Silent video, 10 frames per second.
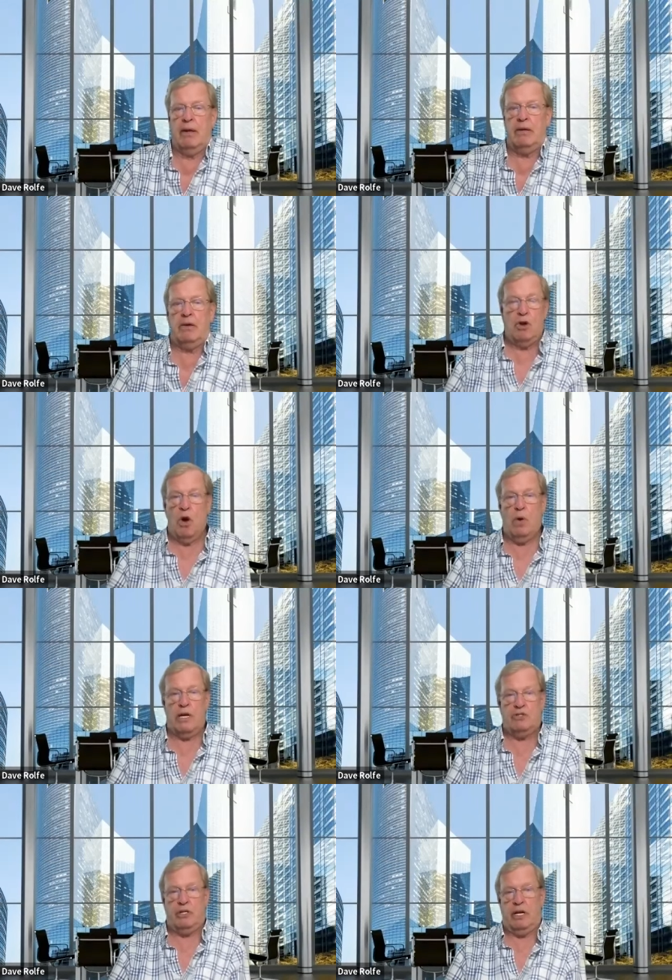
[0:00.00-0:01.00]
Then no
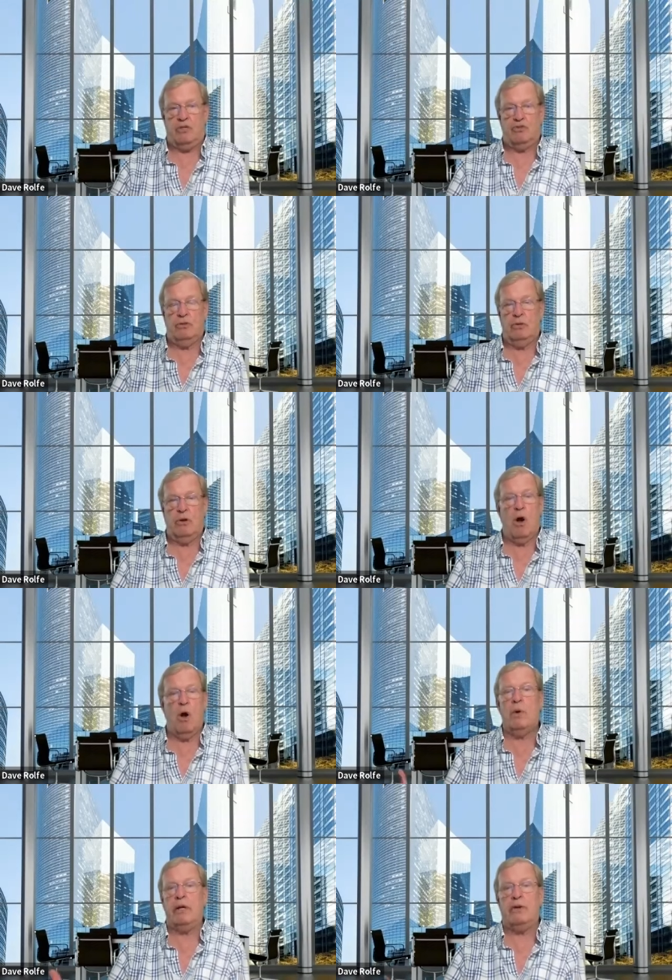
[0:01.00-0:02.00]
education,
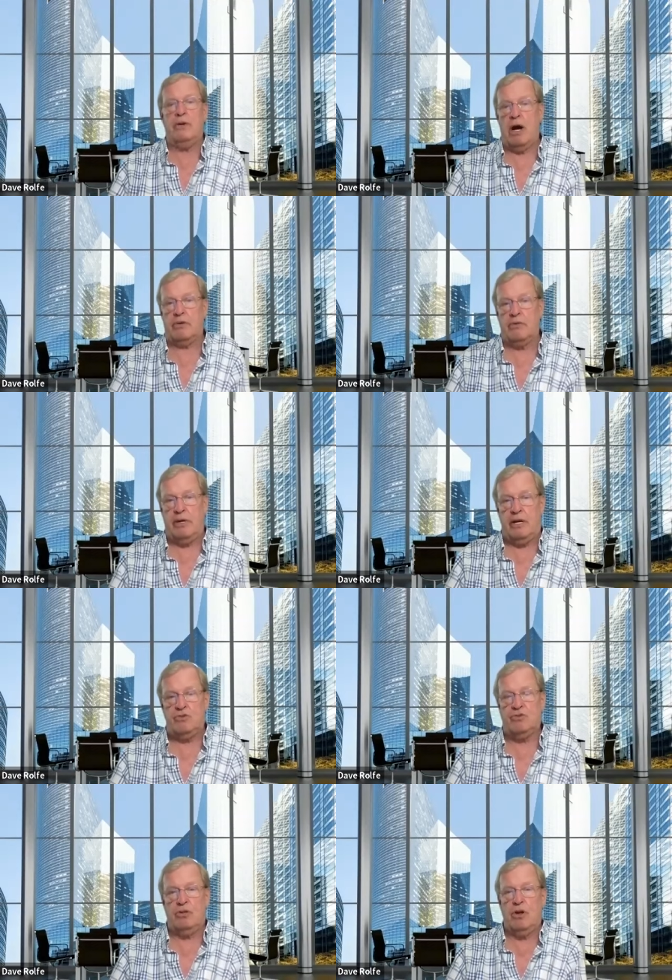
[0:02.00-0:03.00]
no
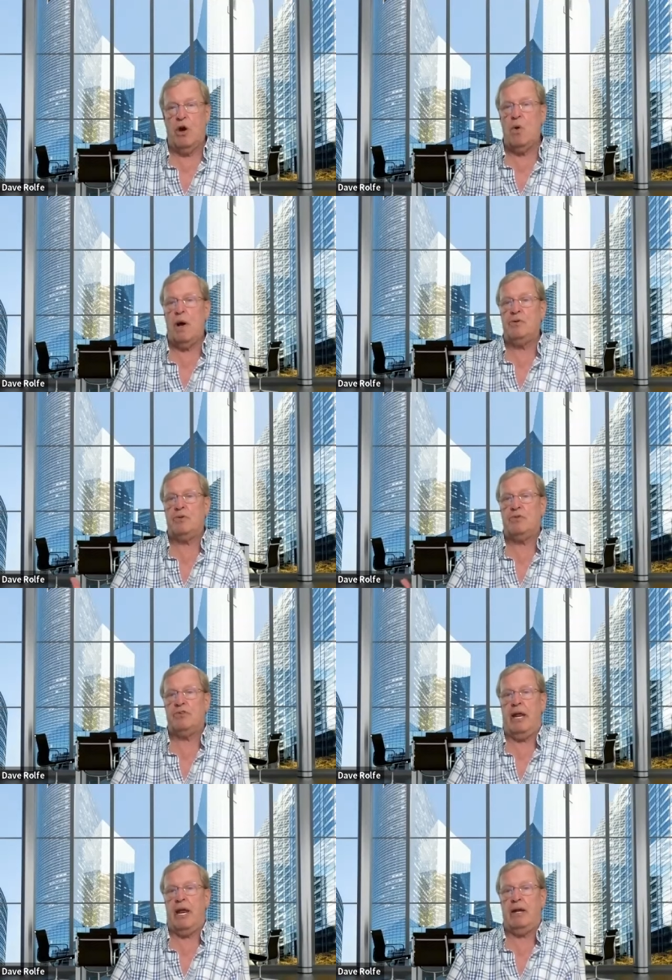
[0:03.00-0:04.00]
indoctrination, no
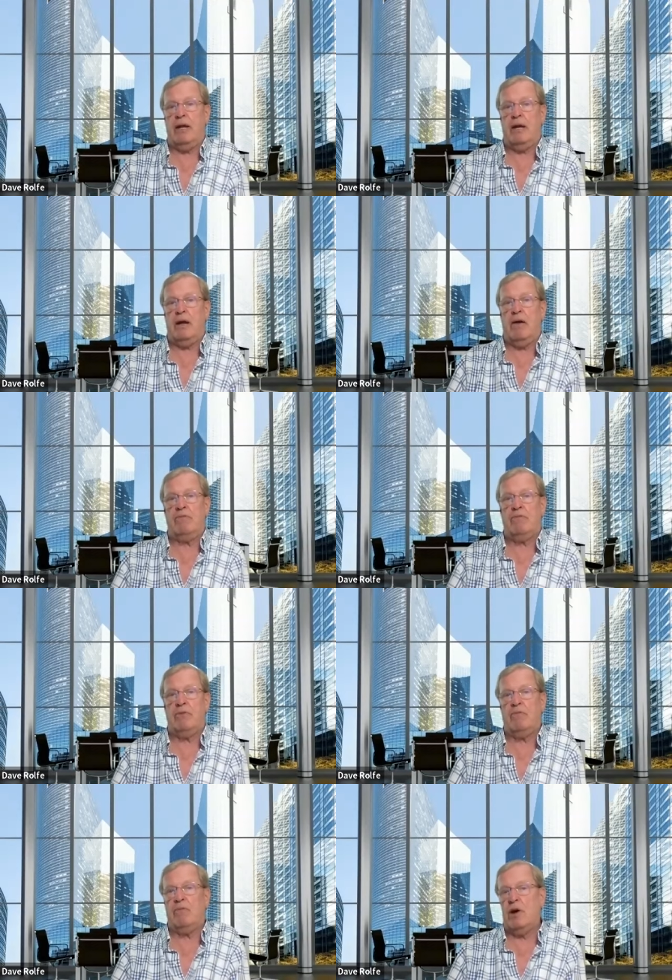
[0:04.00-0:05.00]
understanding of,
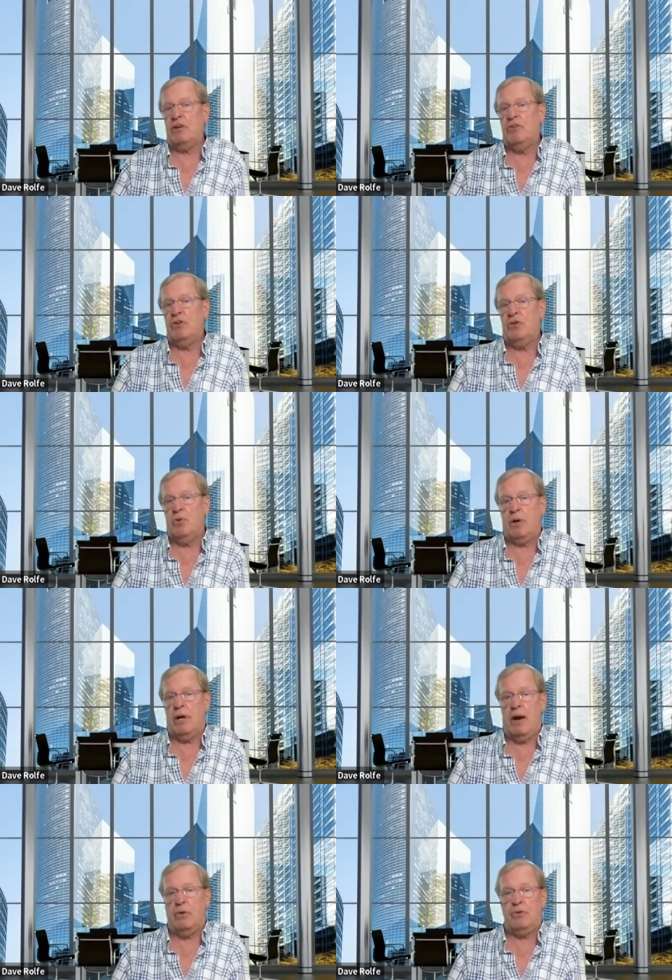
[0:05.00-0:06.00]
of what to do or
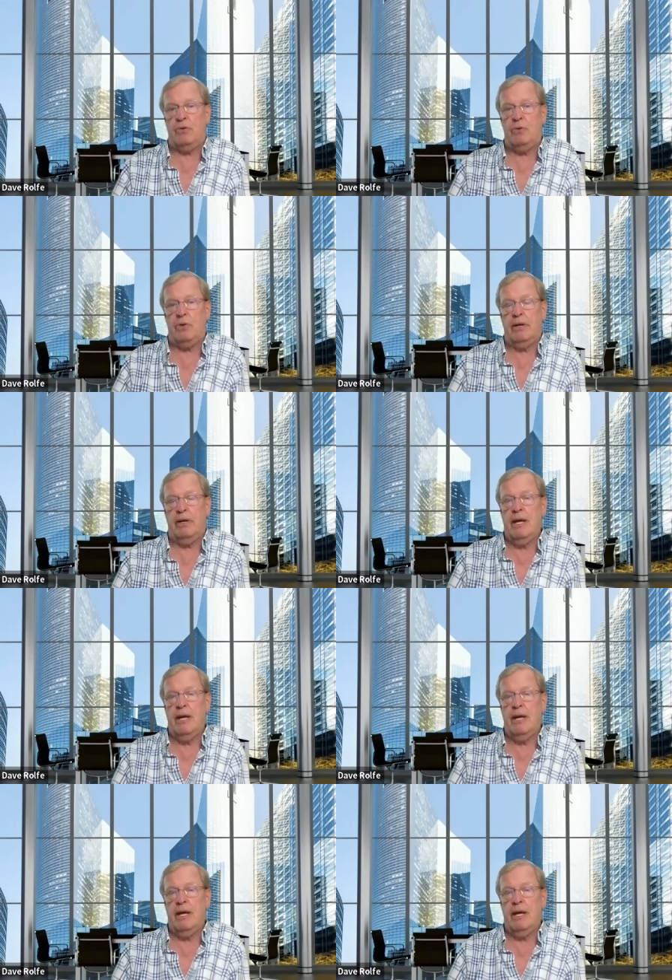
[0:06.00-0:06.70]
how to do it.